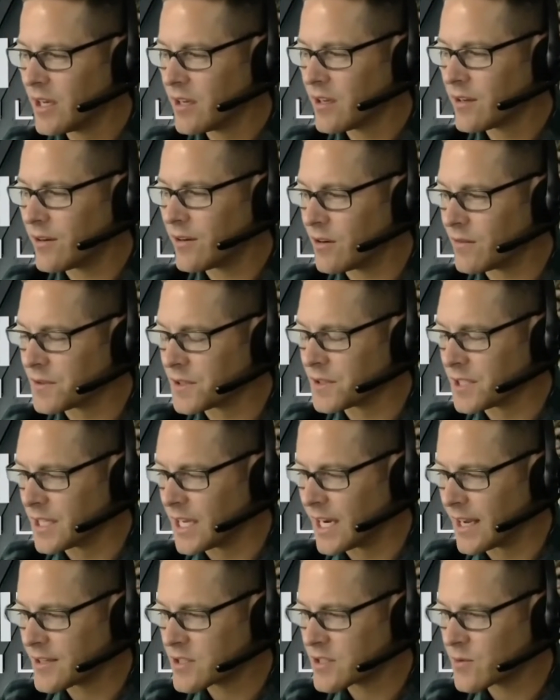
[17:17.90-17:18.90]
over the
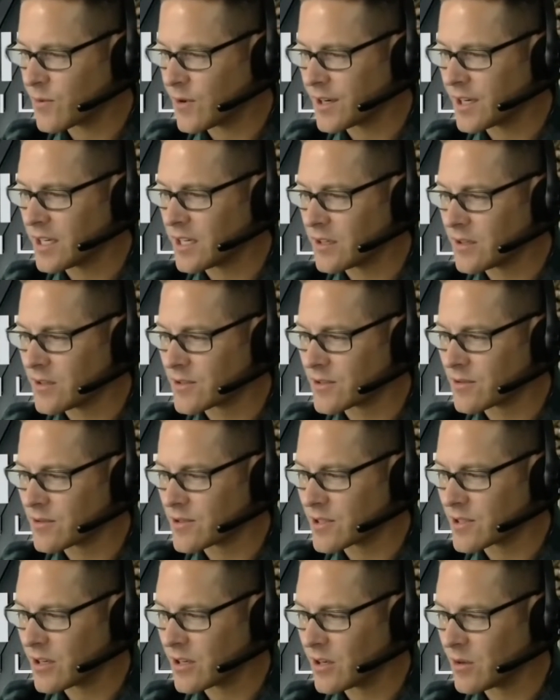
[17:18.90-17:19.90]
last 20 years or
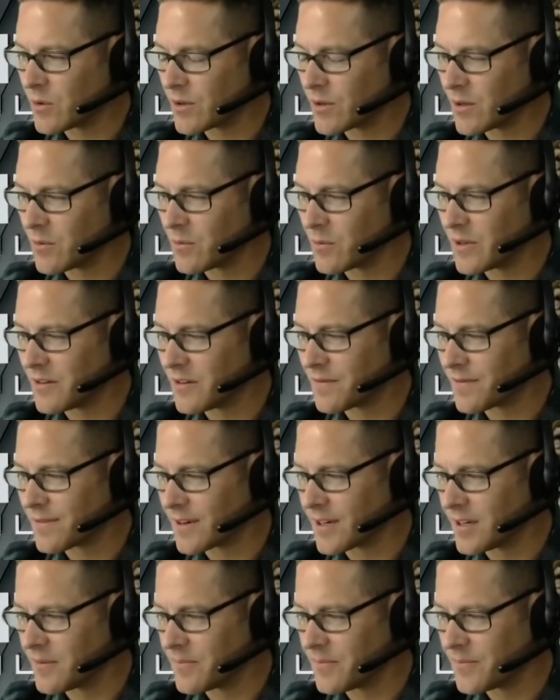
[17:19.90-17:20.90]
so, where it went
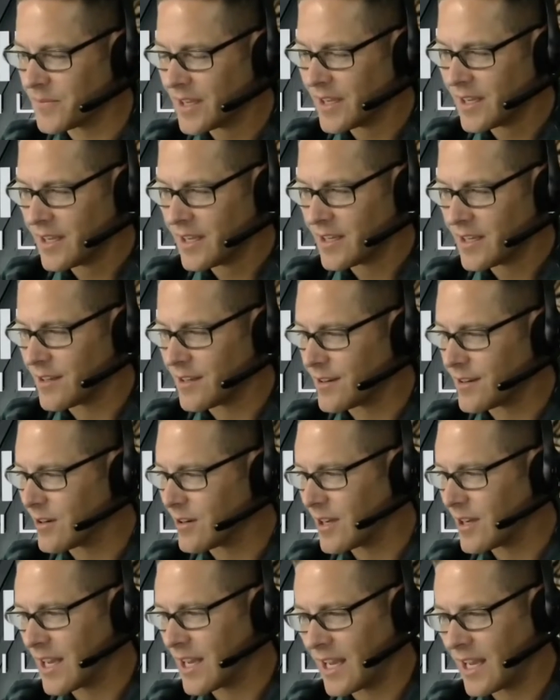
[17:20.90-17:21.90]
from,
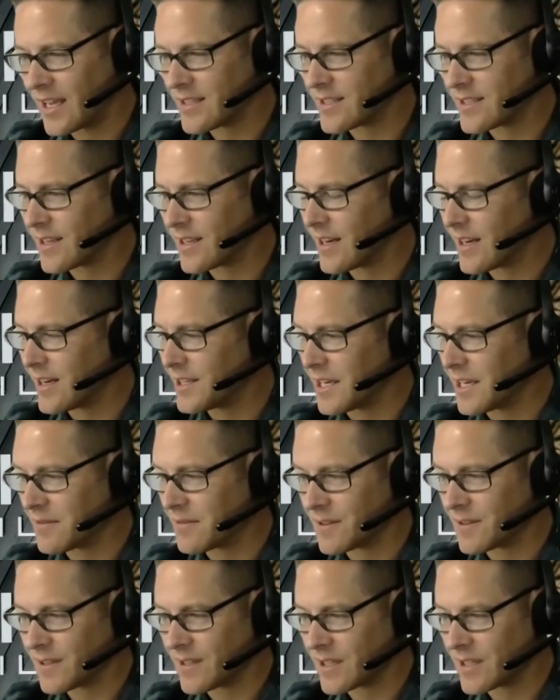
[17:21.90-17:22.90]
hands on,
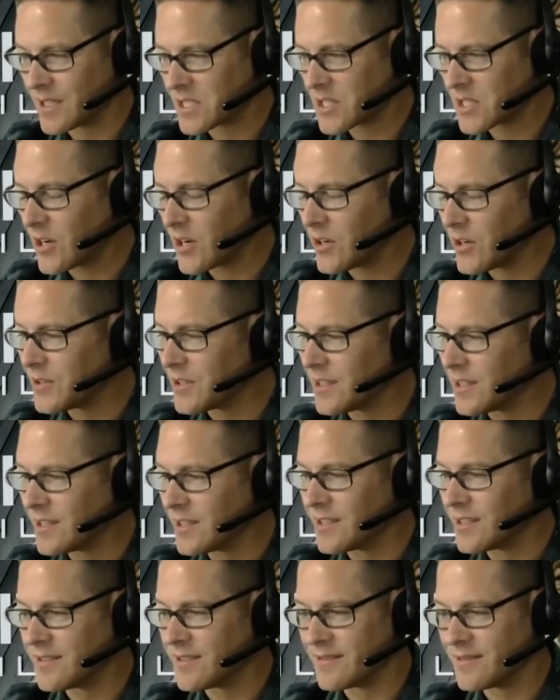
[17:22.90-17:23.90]
everything's
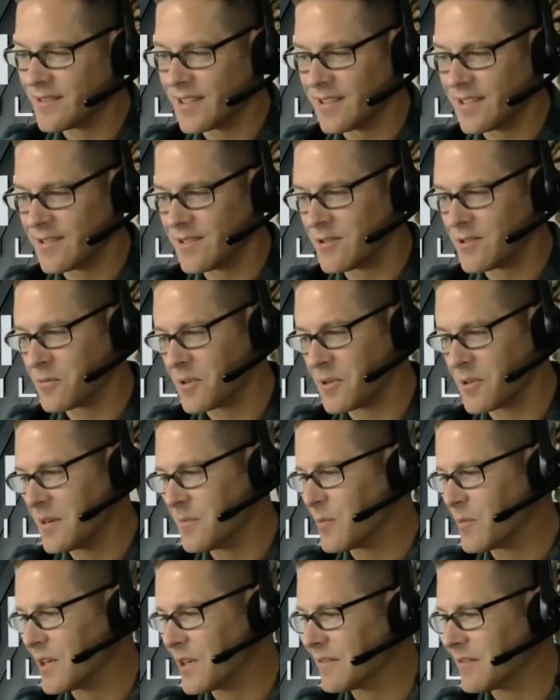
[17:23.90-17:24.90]
coded, and then
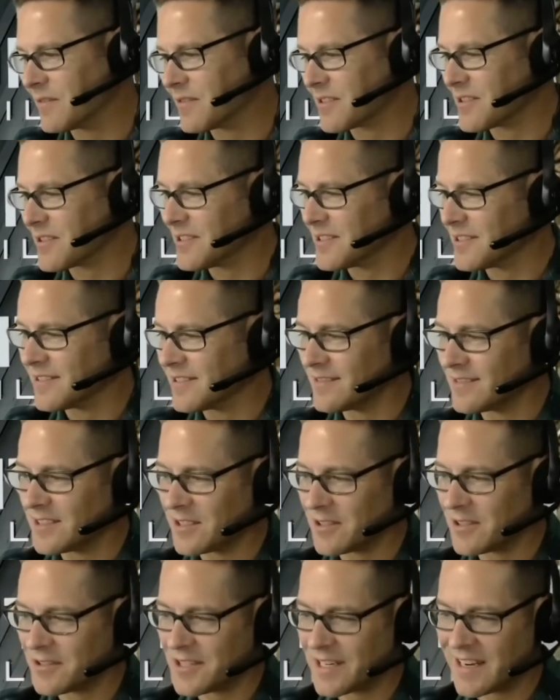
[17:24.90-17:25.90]
Dreamweaver. And,
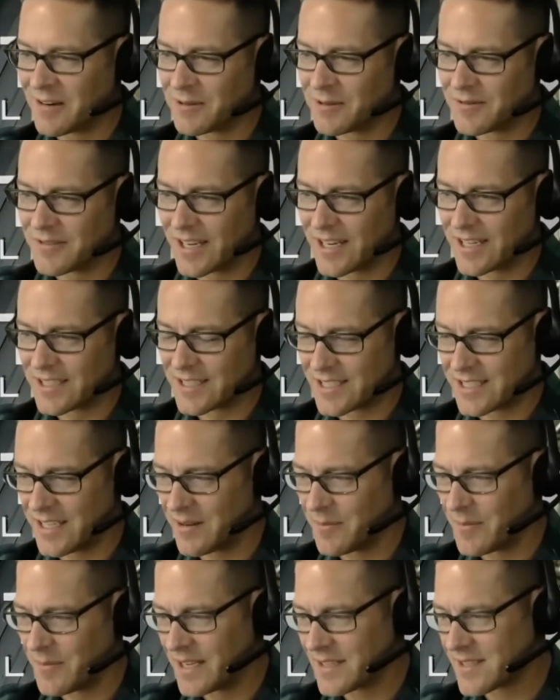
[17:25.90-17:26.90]
now we've got
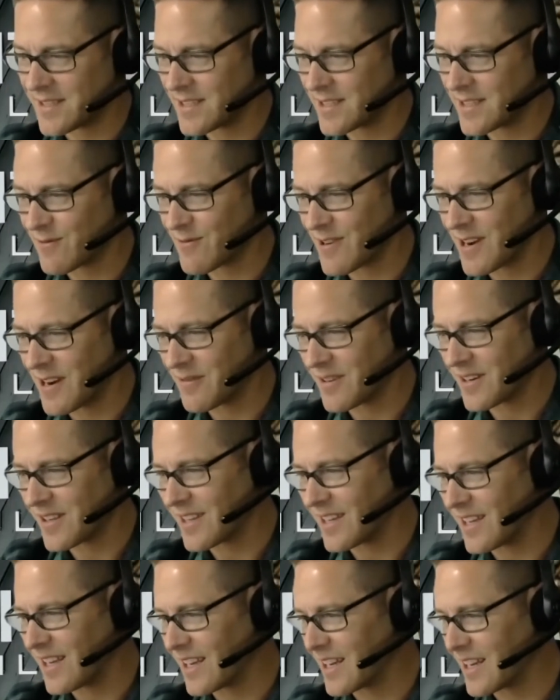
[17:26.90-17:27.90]
CMSs for
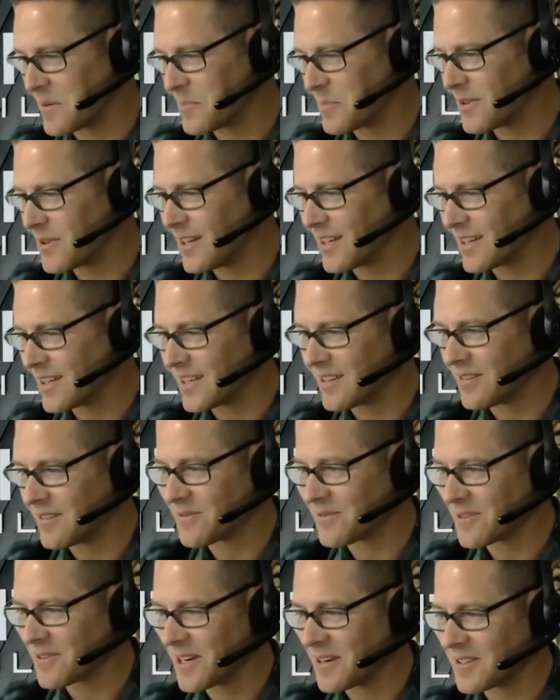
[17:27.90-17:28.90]
everything and a plugin
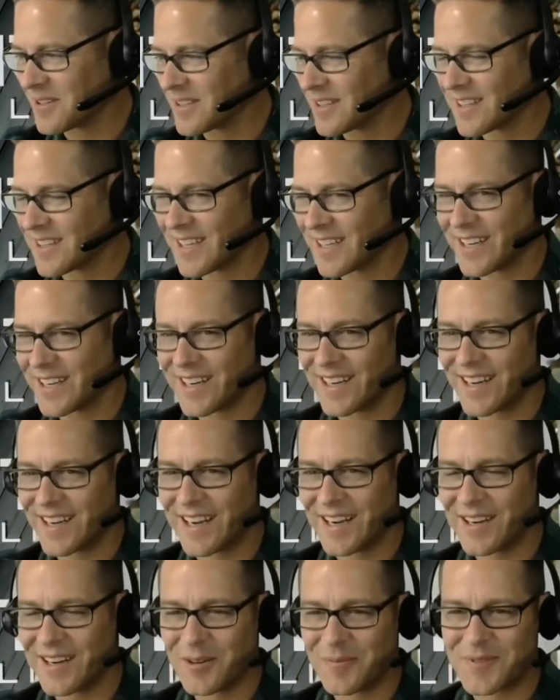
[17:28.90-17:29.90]
for everything. I
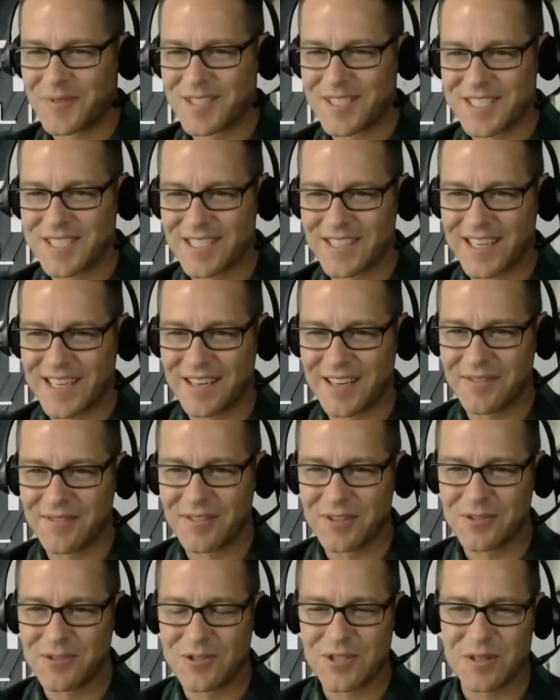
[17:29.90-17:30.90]
hope to see that
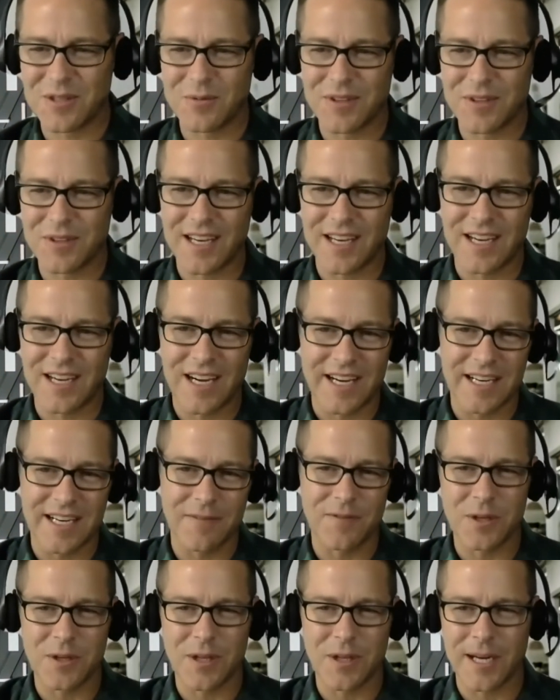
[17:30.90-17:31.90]
evolution with AI. I
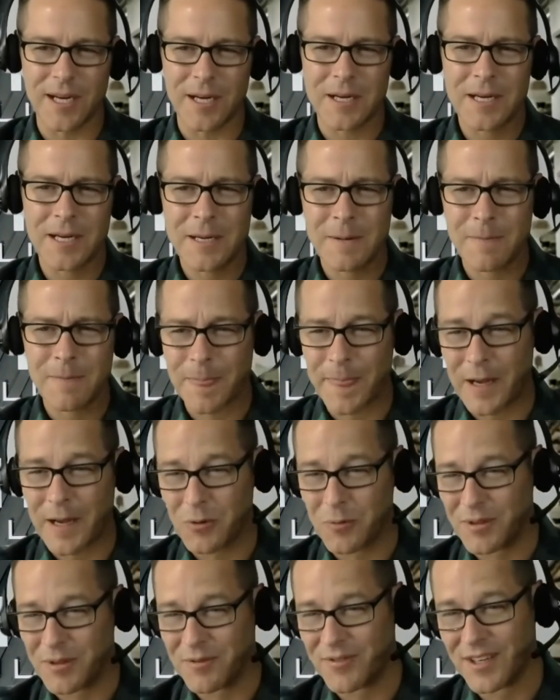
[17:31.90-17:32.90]
feel like that will
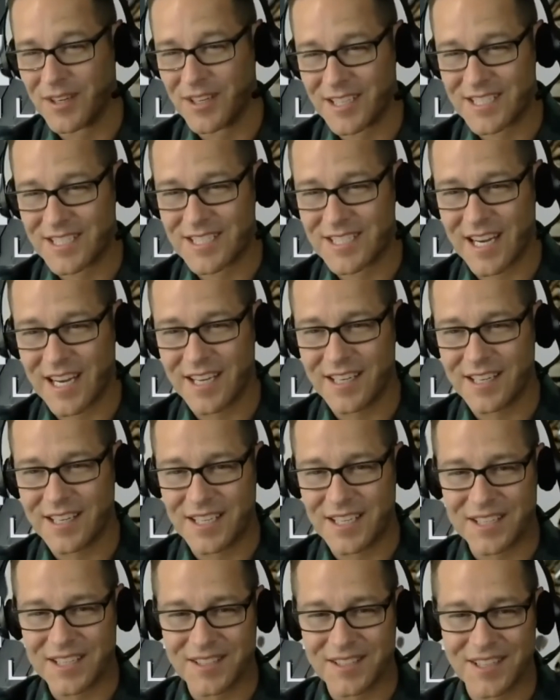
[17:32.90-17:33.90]
be very exciting
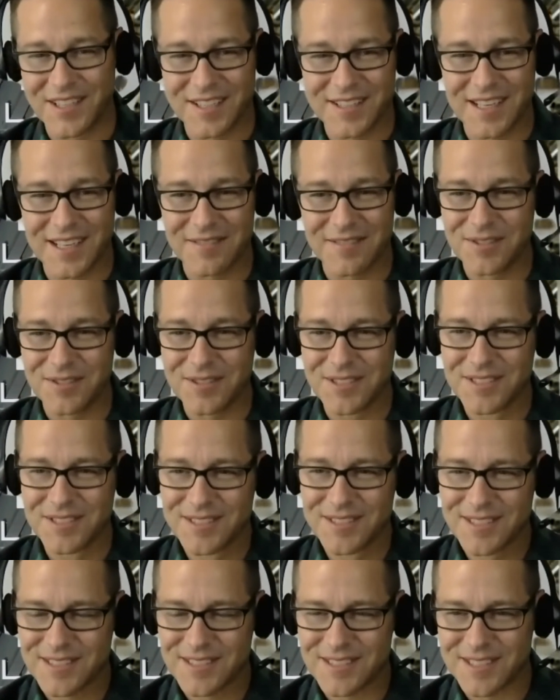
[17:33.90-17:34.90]
on a lot of levels.
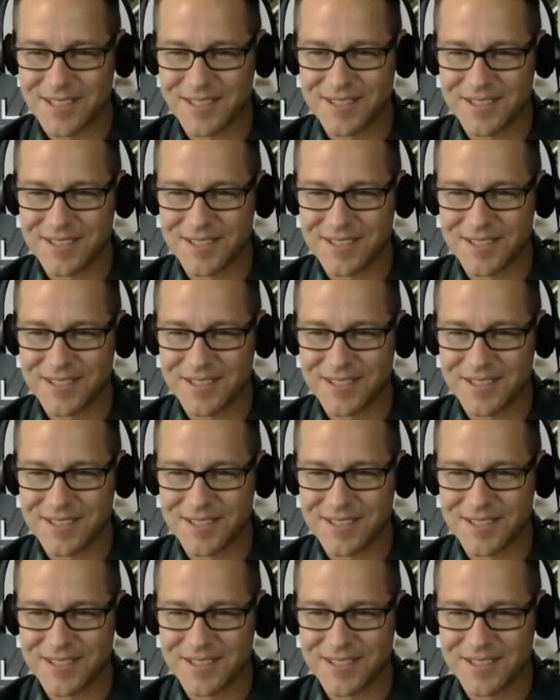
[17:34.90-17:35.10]
So.